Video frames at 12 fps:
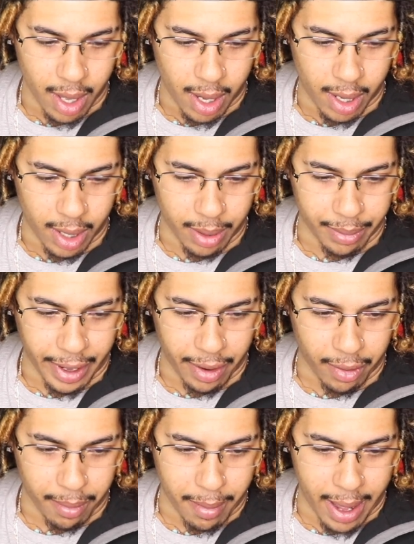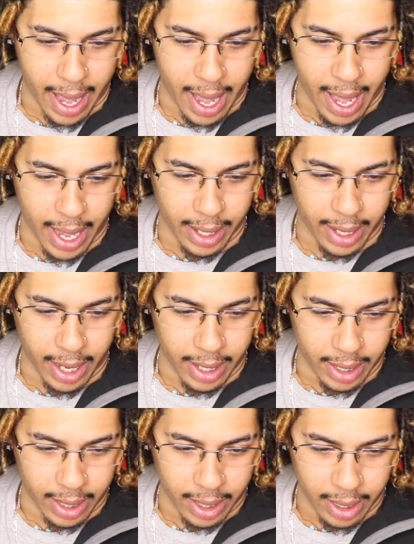They were mad
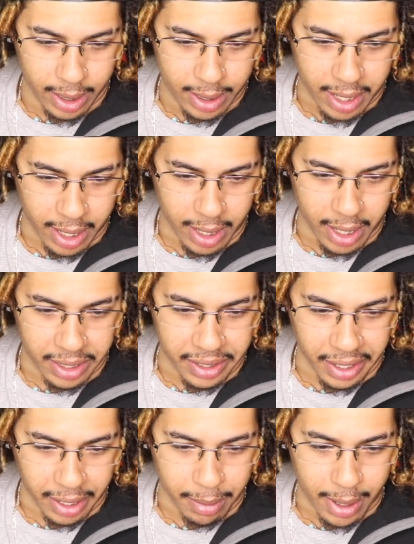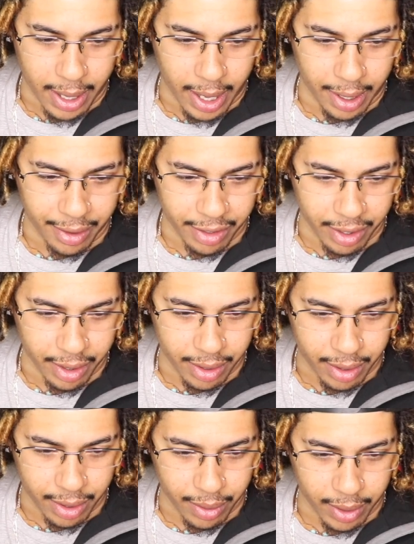that he said another thing about
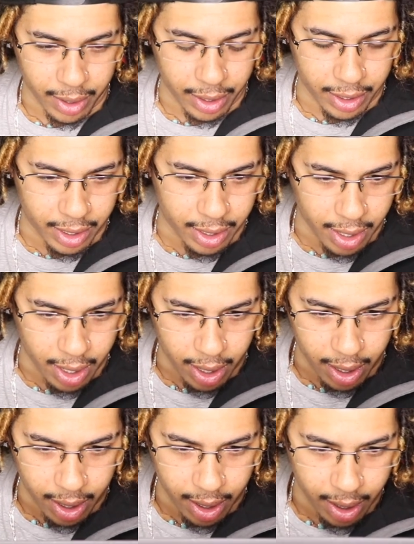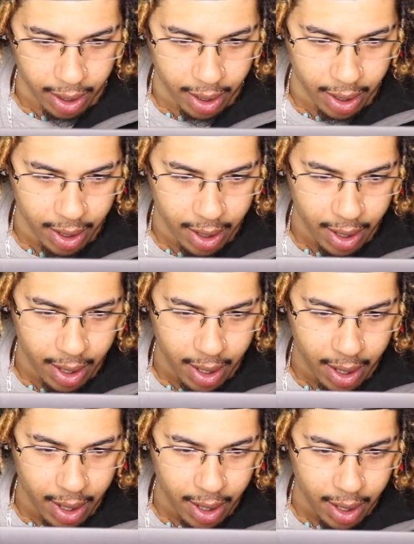Asians, where he said
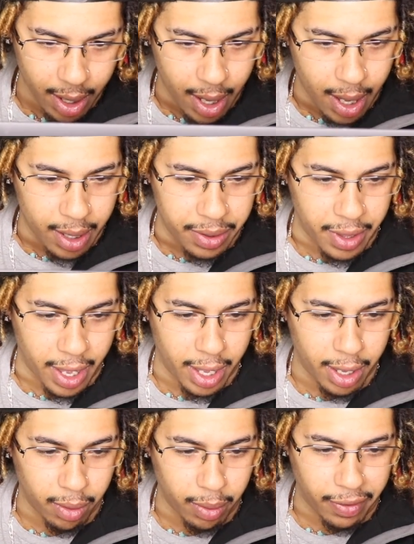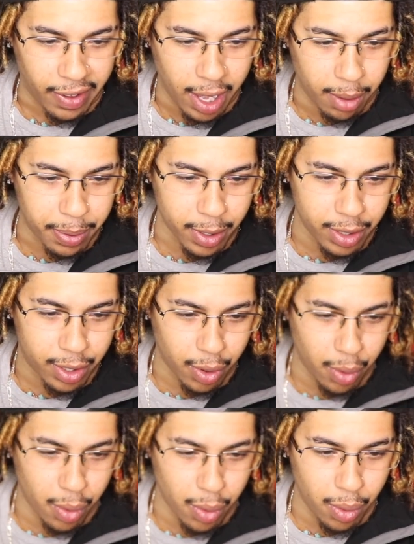with helpers
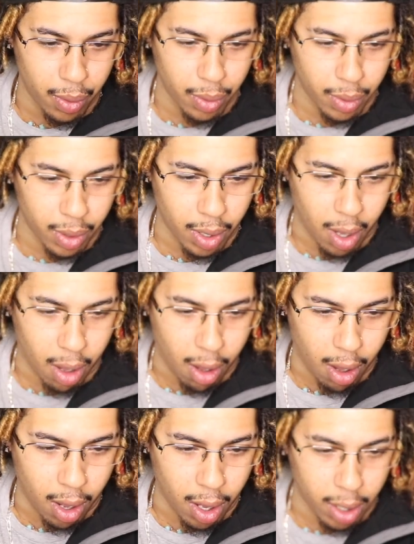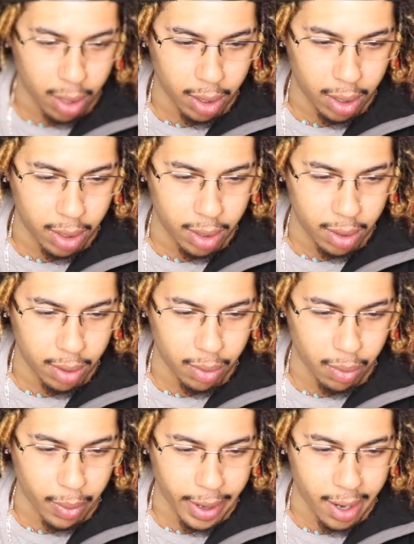who all
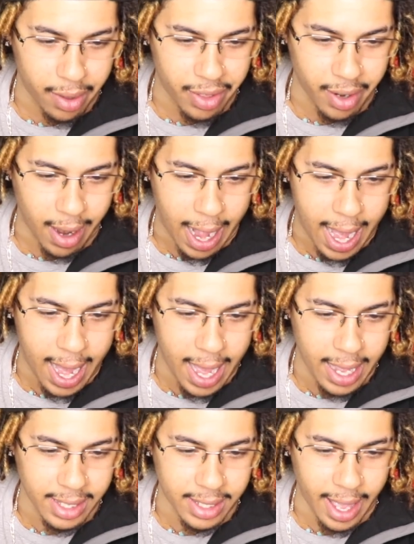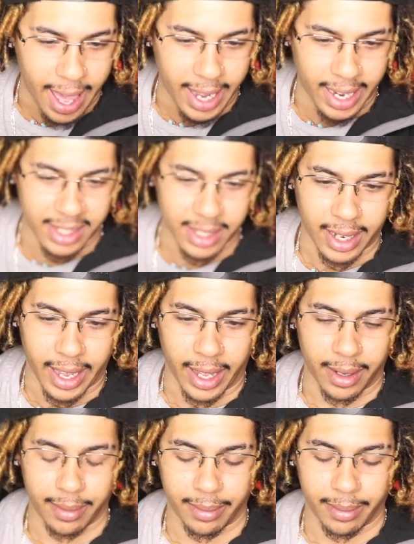wear their eyes at a slant.